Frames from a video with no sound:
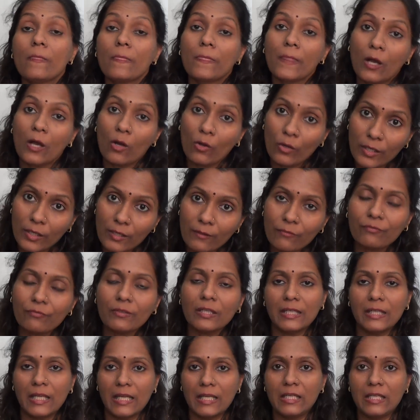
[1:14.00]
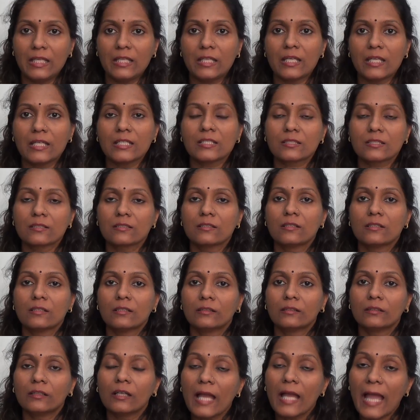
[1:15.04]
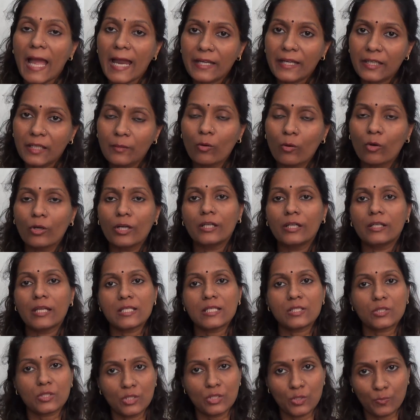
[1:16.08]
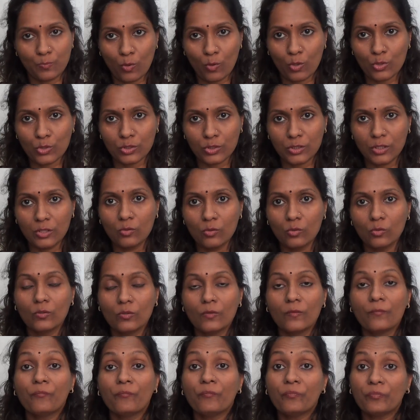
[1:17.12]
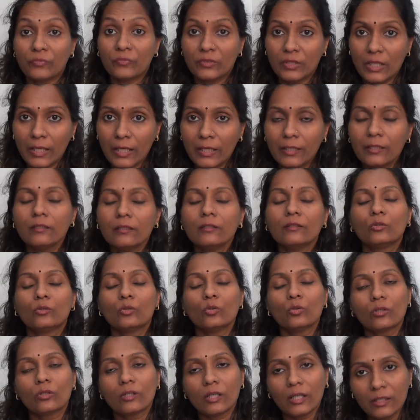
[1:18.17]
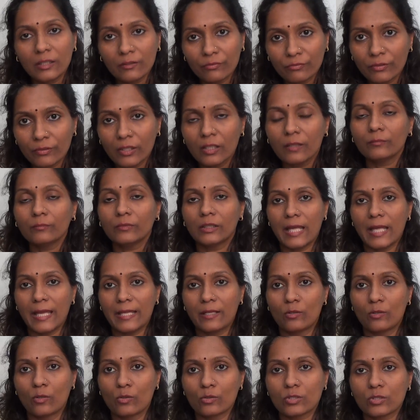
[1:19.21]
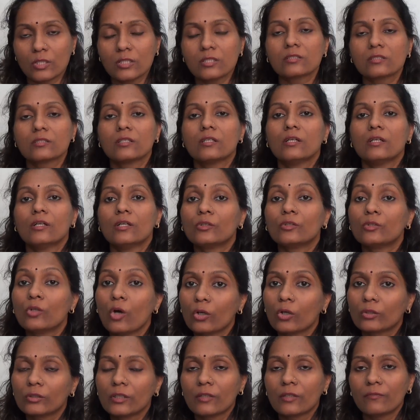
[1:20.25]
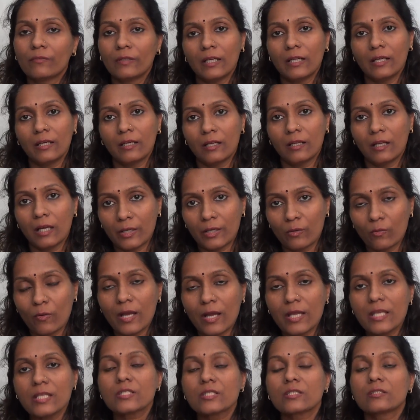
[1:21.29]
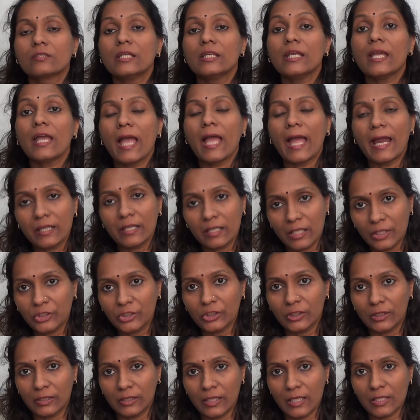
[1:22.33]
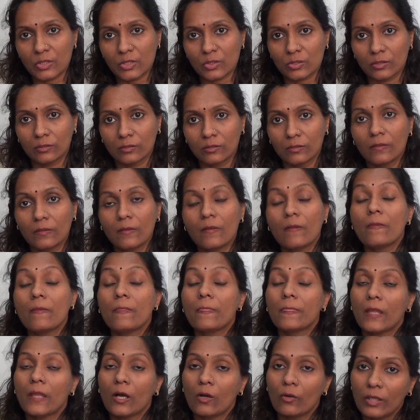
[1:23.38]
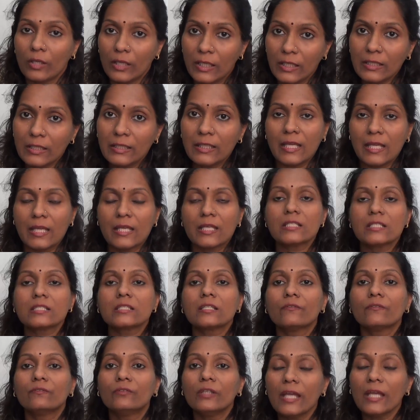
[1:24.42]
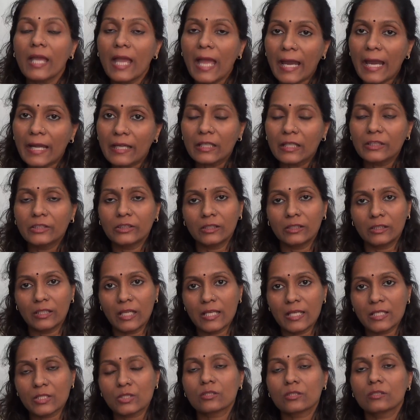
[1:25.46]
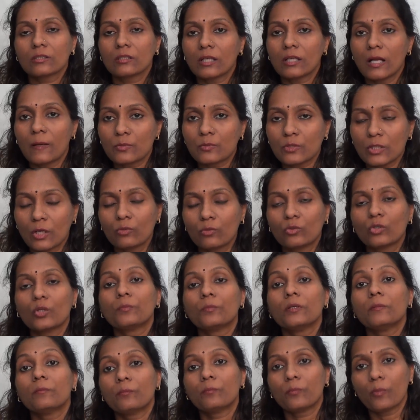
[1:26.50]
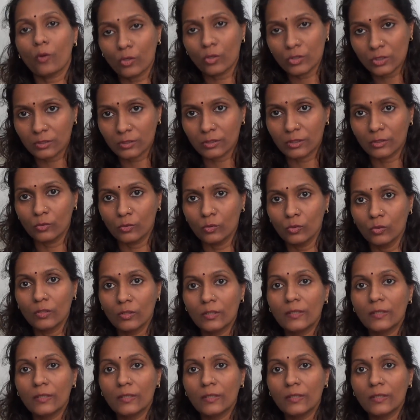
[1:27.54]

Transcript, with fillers: Now if in any case the antibody test is positive then to confirm the diagnosis doctor will advise the antigen test. Now in case if the antigen test comes out to be positive